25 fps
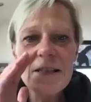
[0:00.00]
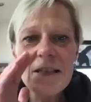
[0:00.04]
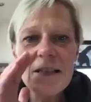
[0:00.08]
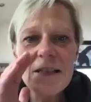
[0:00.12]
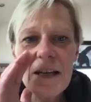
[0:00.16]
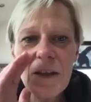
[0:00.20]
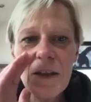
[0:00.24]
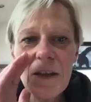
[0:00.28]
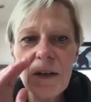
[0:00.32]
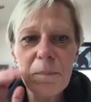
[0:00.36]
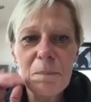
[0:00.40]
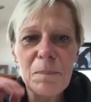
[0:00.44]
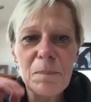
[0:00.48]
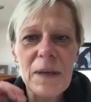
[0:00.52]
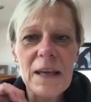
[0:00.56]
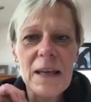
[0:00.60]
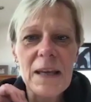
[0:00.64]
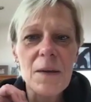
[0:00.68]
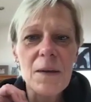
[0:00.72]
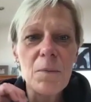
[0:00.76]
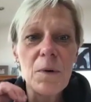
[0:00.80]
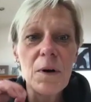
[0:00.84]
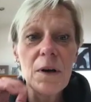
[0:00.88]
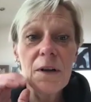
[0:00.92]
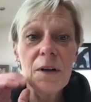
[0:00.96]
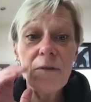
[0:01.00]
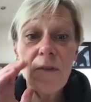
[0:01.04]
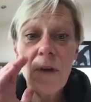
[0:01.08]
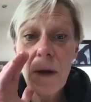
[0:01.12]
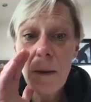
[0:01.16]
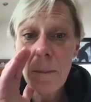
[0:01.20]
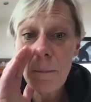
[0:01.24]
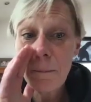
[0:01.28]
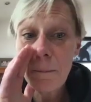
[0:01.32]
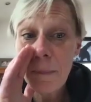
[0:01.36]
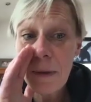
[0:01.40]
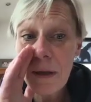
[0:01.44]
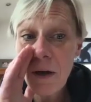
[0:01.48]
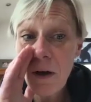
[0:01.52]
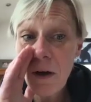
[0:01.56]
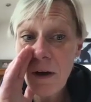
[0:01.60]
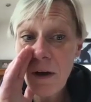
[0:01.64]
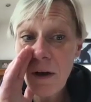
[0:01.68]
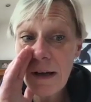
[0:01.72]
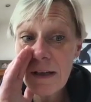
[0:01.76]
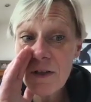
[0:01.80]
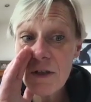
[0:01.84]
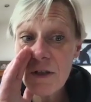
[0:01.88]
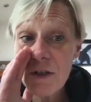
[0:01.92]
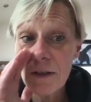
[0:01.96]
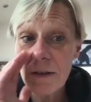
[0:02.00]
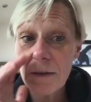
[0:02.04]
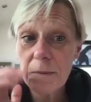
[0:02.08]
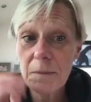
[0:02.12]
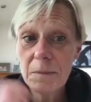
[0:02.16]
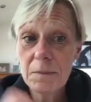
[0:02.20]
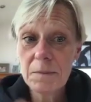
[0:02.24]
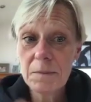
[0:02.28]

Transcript: say the key word of behind you?